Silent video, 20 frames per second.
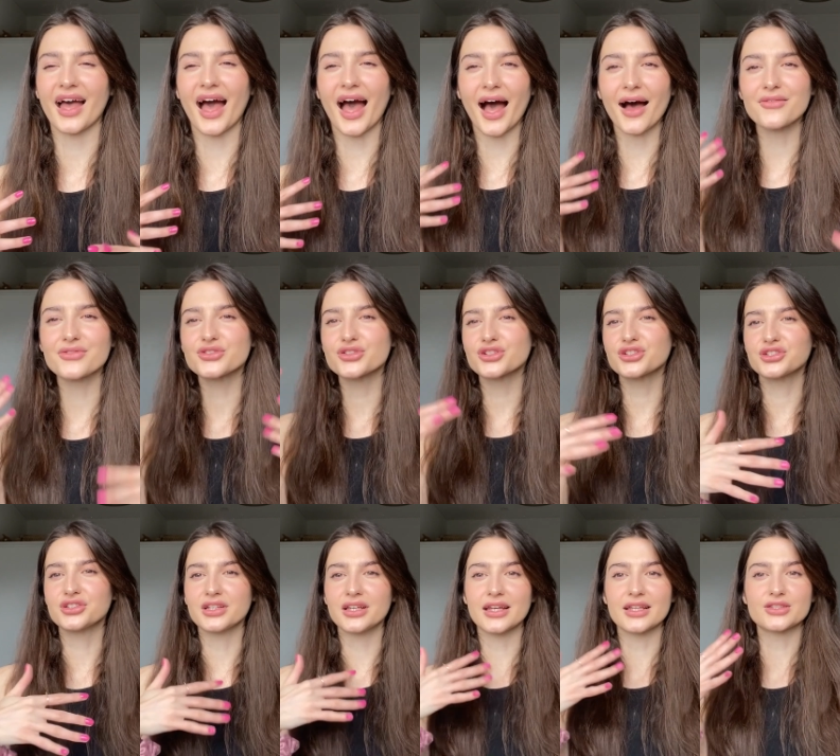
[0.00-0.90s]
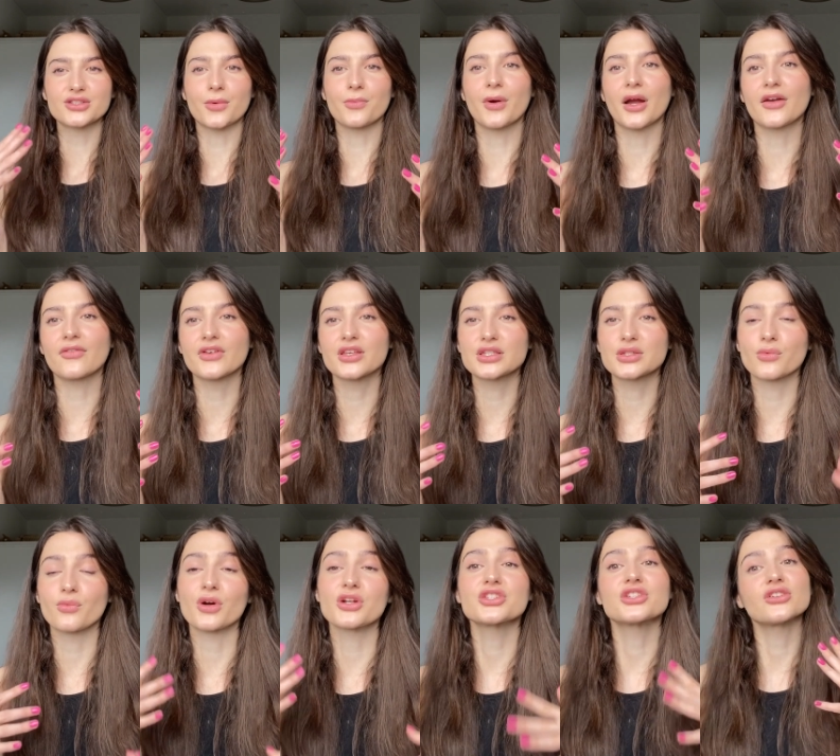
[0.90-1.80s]
After she eats her breakfast,
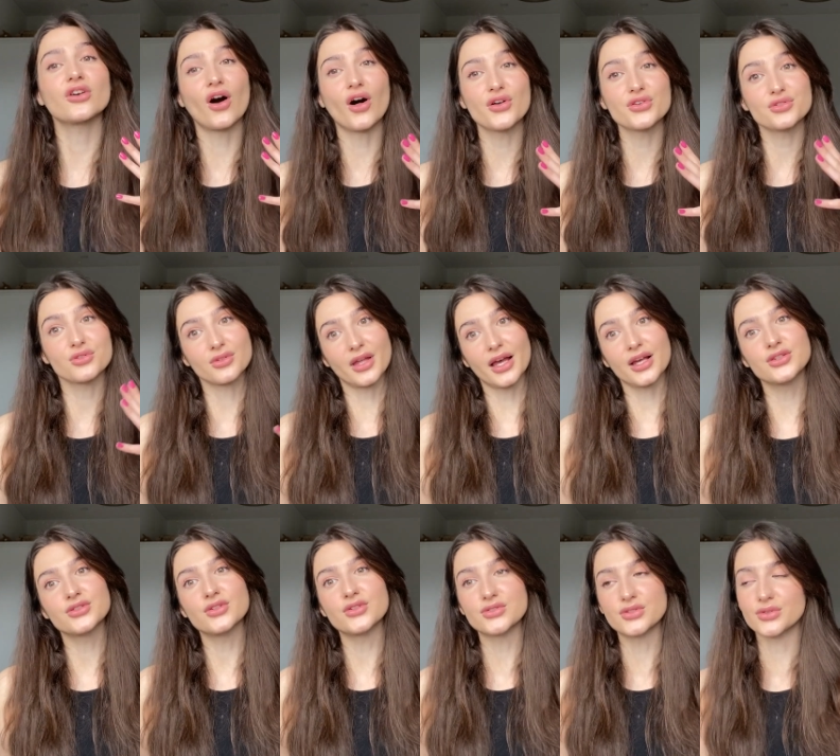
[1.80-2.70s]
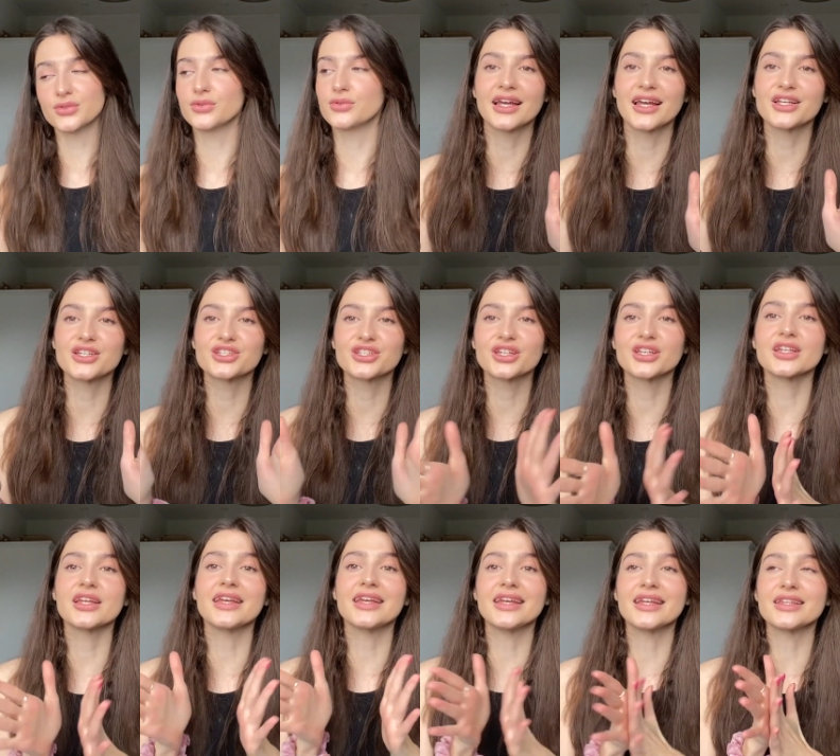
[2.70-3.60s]
what she also likes to do is
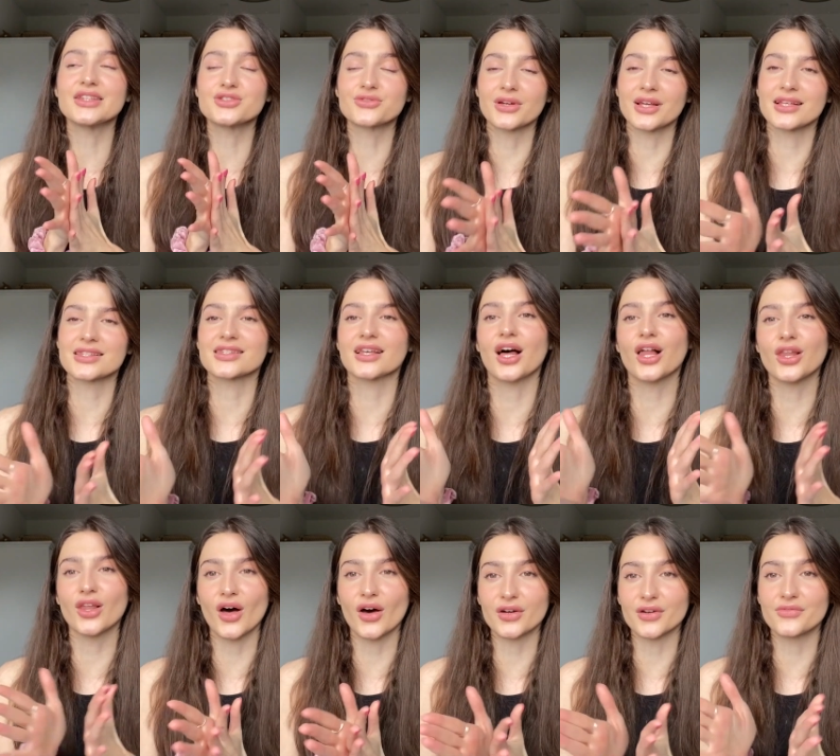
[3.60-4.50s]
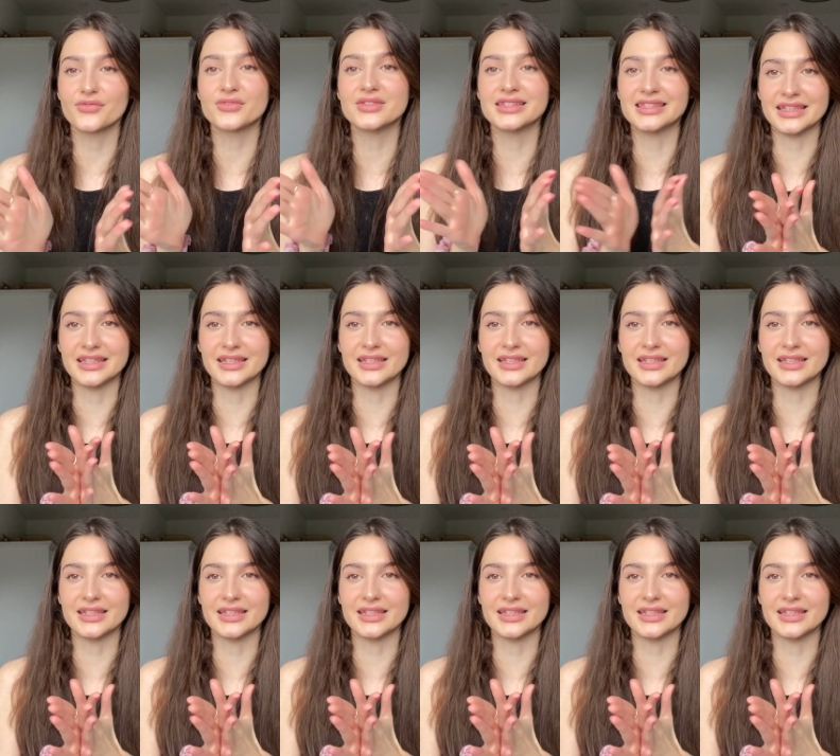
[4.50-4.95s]
she drinks a lot of tea,